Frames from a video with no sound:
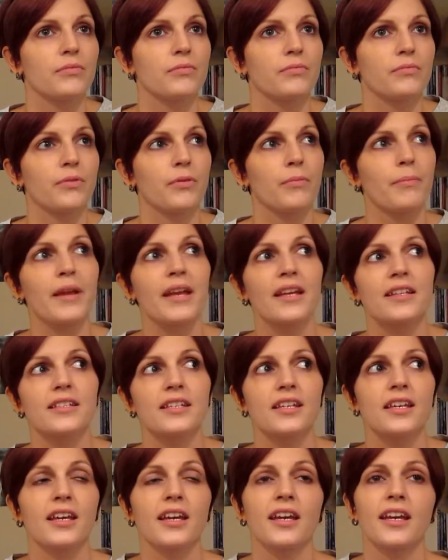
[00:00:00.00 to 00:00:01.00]

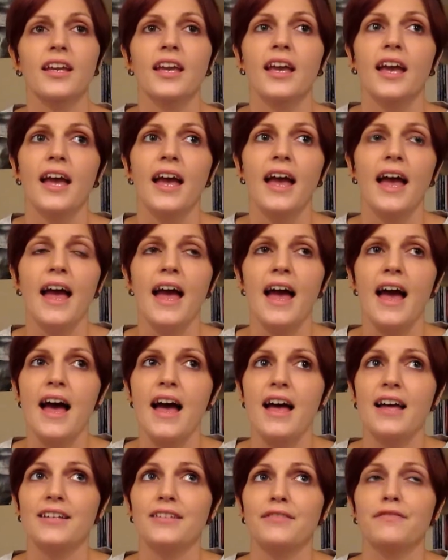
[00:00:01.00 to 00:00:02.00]
romantic
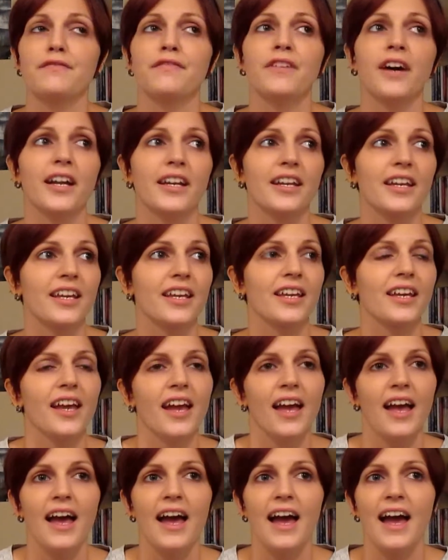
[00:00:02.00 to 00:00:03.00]
and funny
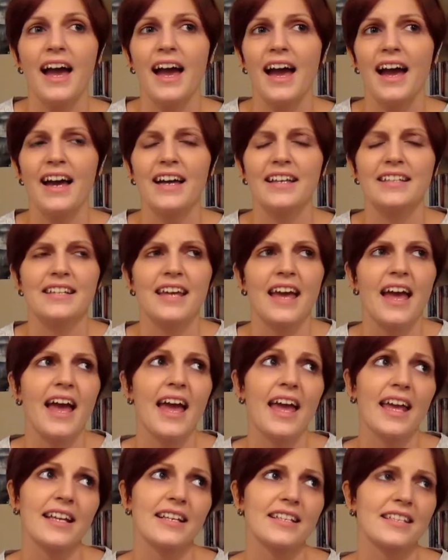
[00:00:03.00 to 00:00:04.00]
and
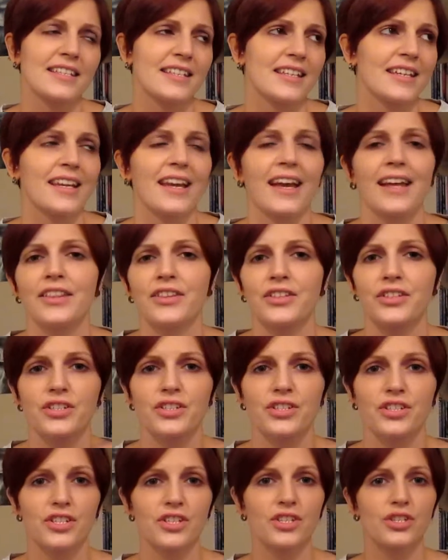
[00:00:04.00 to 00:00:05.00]
angsty, and
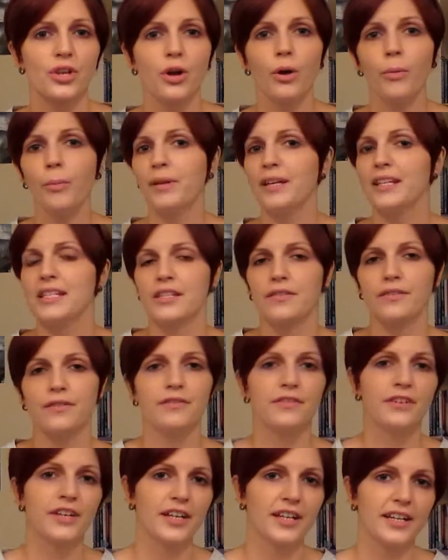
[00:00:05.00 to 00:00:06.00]
there's just so many
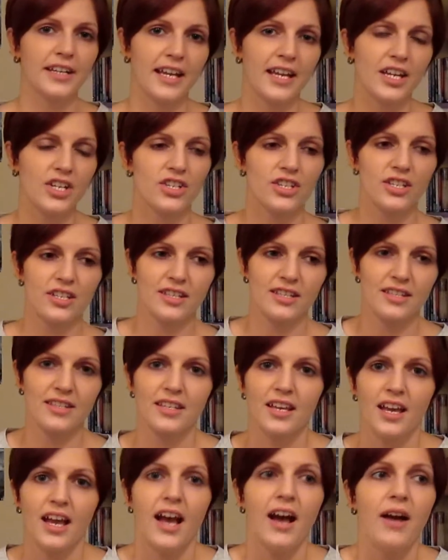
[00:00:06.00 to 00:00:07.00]
different variations.
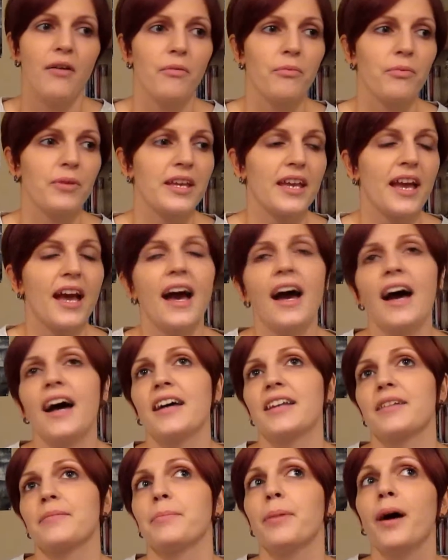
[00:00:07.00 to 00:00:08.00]
We
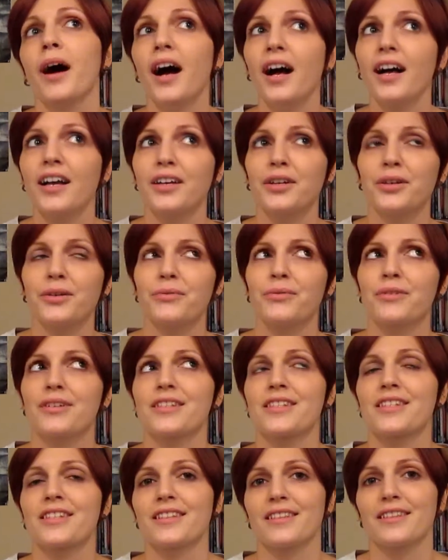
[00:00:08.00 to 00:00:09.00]
had Puck, who
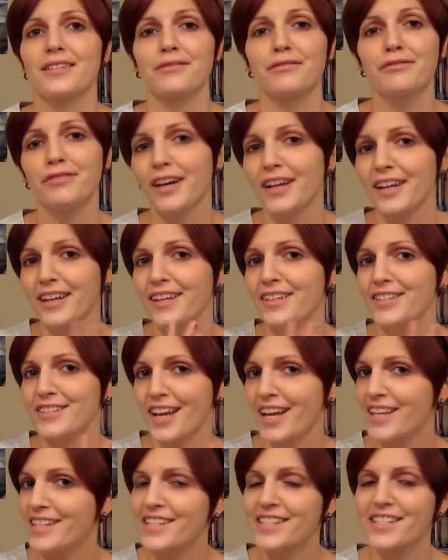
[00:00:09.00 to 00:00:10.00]
is the funny
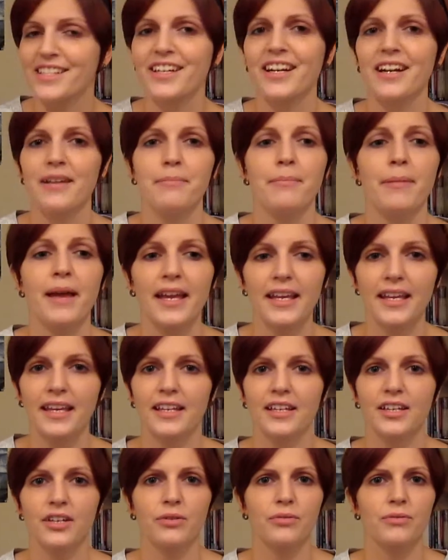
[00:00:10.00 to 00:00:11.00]
jester, and
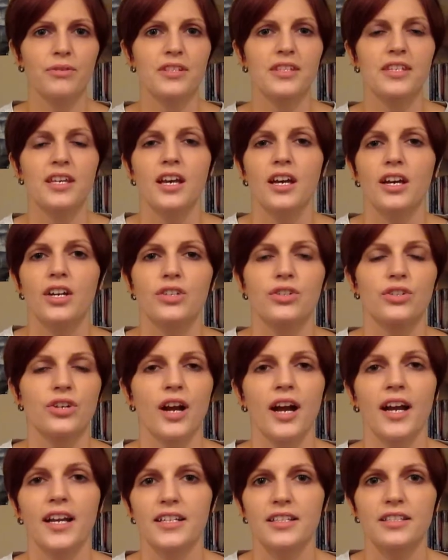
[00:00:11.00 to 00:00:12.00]
Meghan, who is
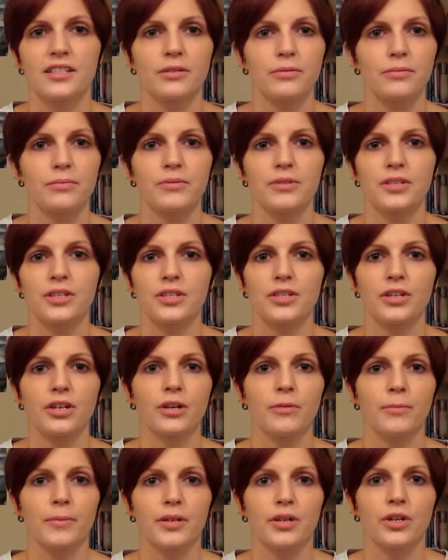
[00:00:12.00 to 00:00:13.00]
trying to
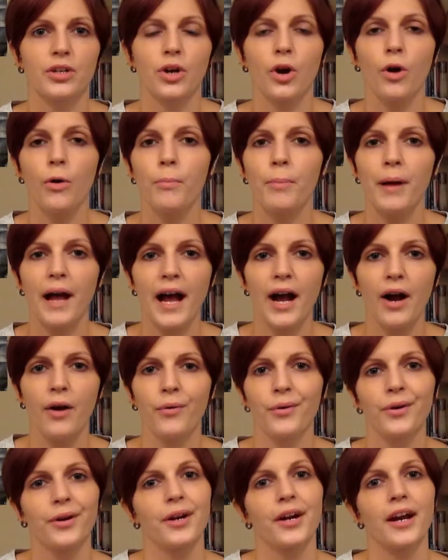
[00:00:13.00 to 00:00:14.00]
determine her own
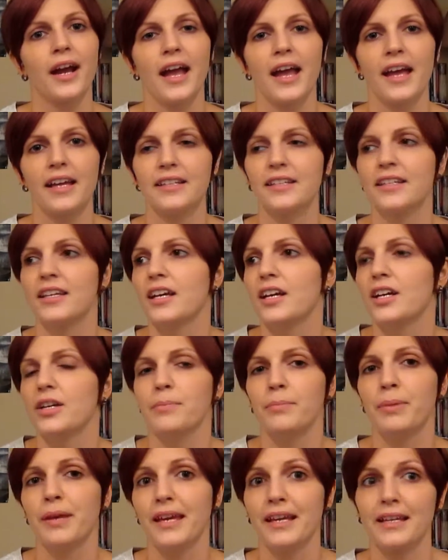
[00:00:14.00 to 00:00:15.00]
power and
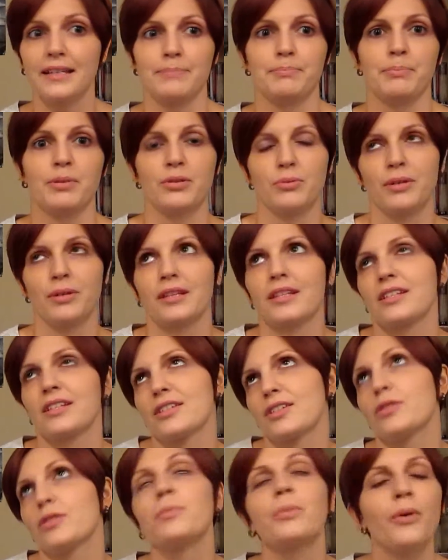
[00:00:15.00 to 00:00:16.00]
pick between these
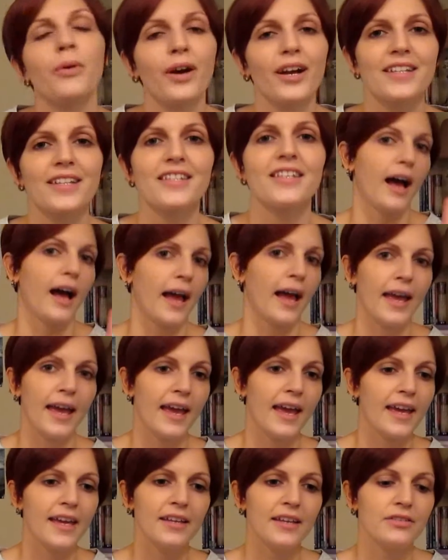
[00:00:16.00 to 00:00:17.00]
two boys. I
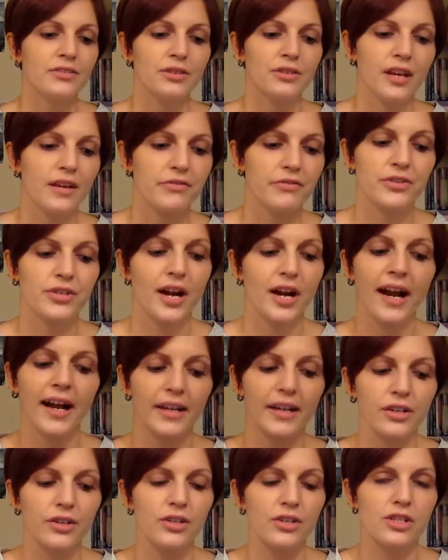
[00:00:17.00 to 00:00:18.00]
hate love
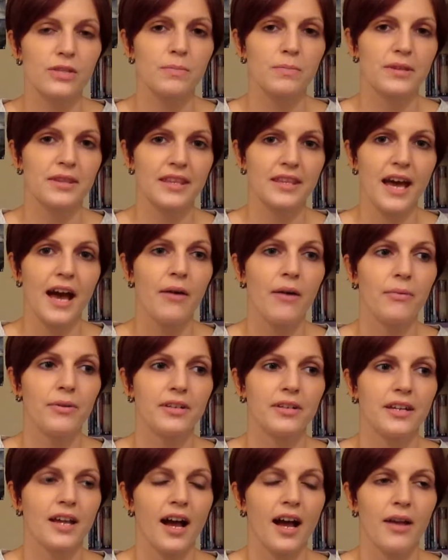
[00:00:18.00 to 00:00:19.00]
triangles, but that
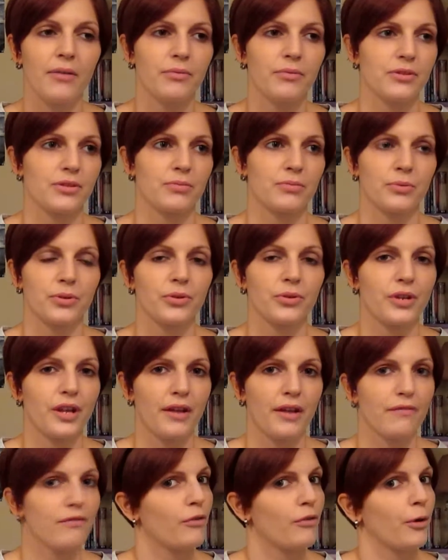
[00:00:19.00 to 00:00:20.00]
one I was
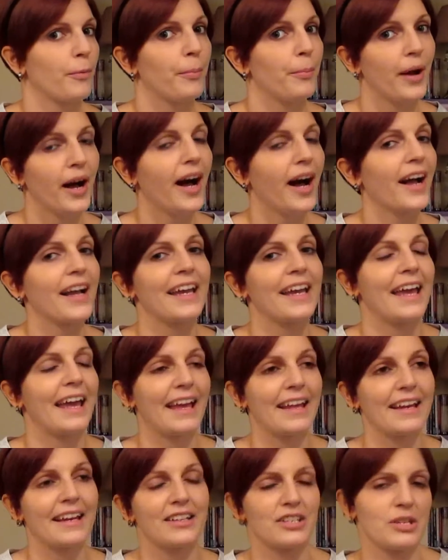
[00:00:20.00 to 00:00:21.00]
rooting for Puck,
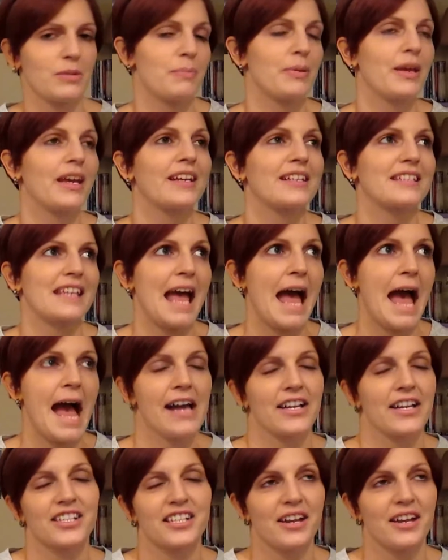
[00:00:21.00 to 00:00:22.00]
and she picked
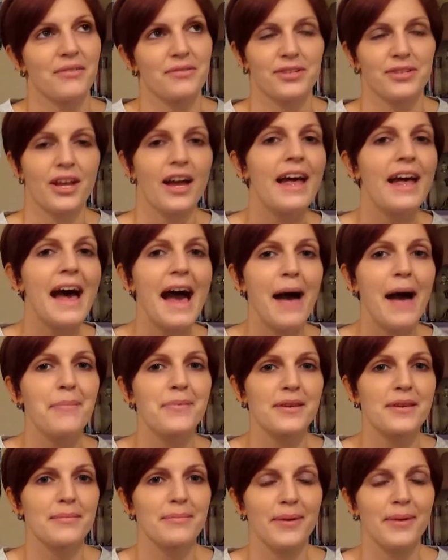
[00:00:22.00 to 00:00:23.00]
Ash, and I was not
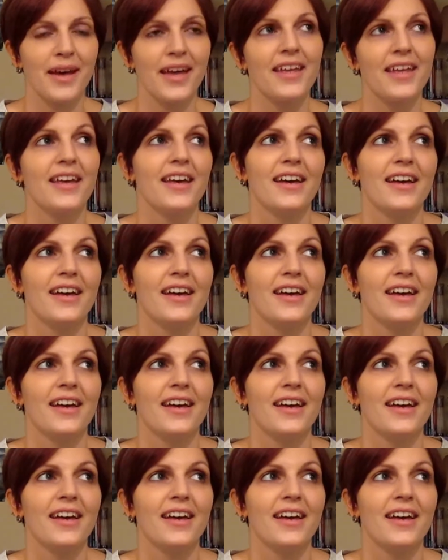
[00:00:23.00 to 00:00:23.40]
happy, but